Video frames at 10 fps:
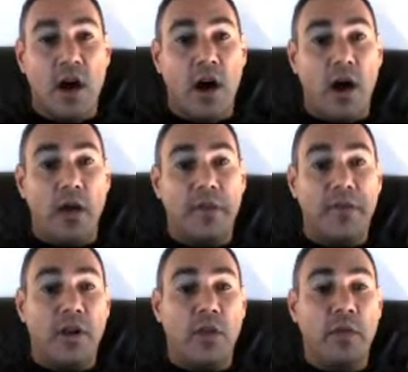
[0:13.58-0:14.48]

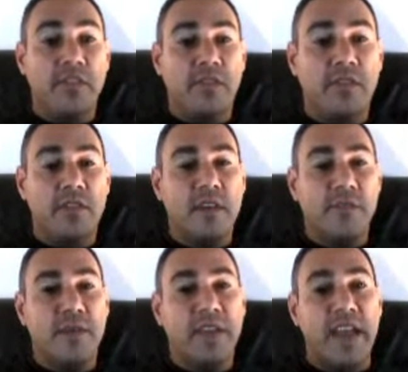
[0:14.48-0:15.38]

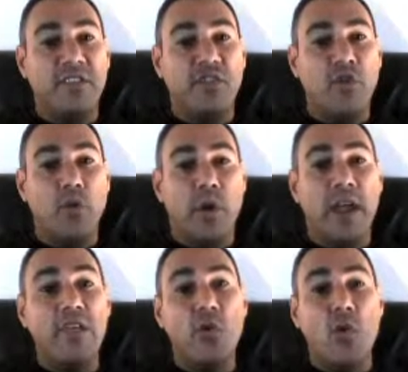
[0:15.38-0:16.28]
This pertains to
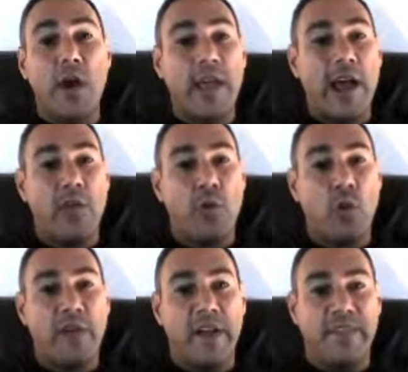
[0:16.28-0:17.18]
indoor and
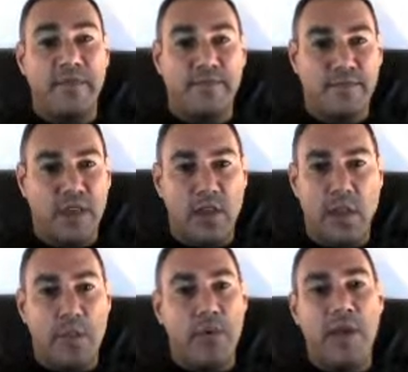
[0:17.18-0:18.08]
outdoor events.
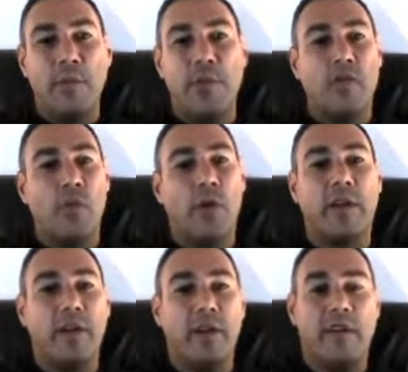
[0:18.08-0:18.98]
They pretty much
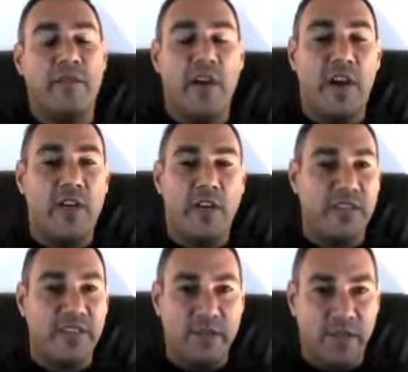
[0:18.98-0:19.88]
work
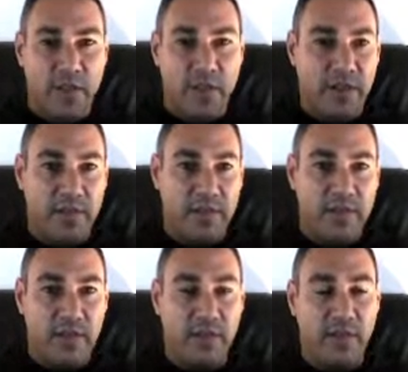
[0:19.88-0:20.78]
very similar.
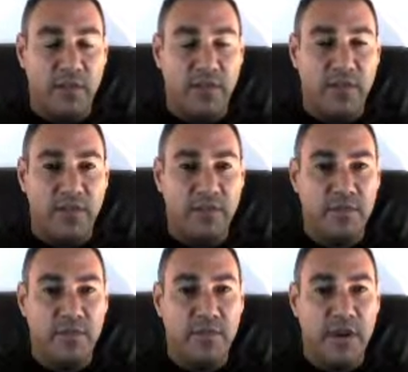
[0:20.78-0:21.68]

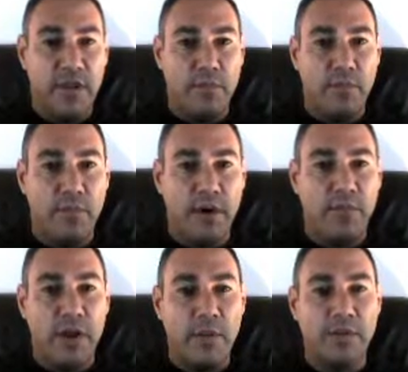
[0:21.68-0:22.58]

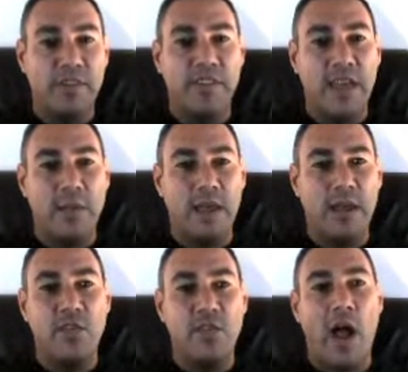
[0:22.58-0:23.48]
Pretty much the same
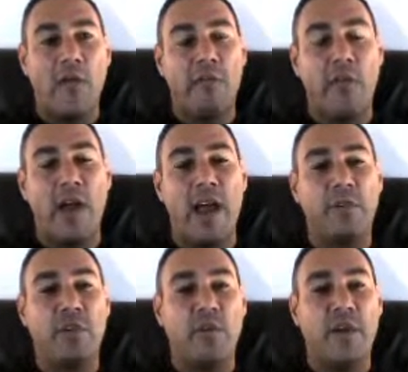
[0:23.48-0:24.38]
indoor
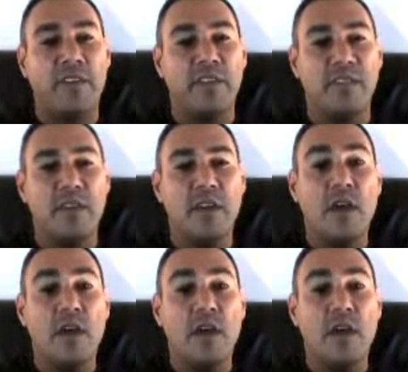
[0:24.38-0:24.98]
outdoor events.